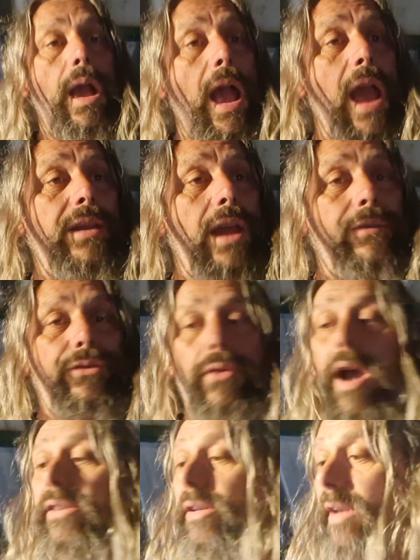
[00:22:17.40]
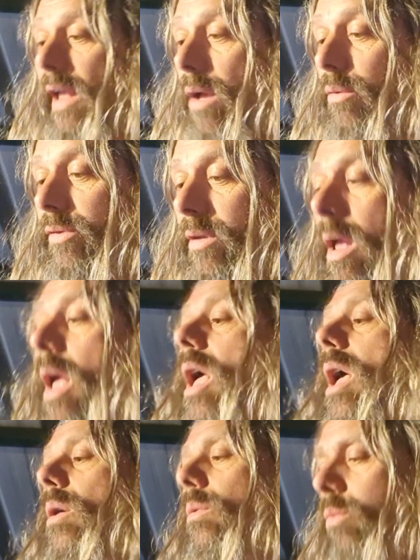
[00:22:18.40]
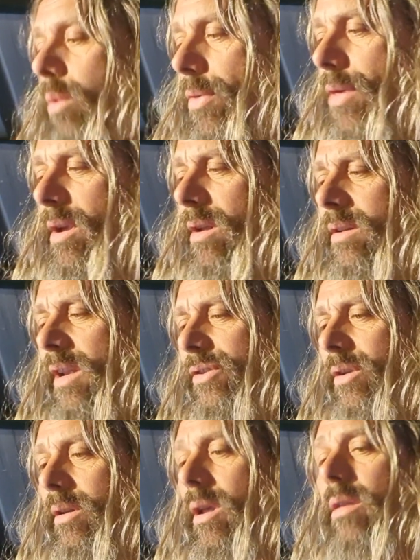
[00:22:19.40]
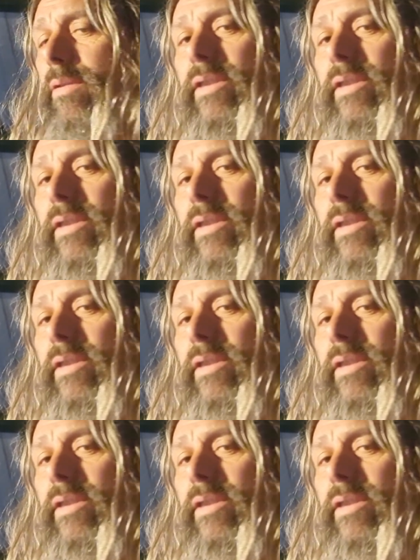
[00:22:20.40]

And I've tried it out with the condition